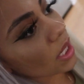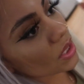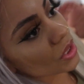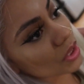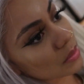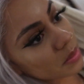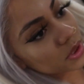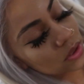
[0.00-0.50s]
I
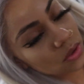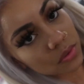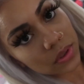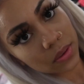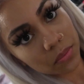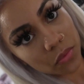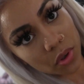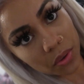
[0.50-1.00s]
should be
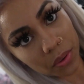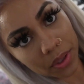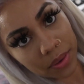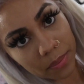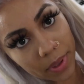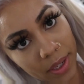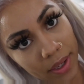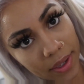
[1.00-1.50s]
doing more
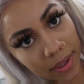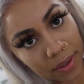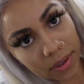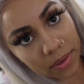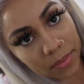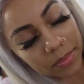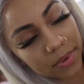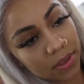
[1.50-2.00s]
with my
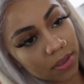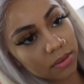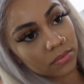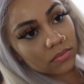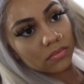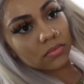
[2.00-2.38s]
hair, but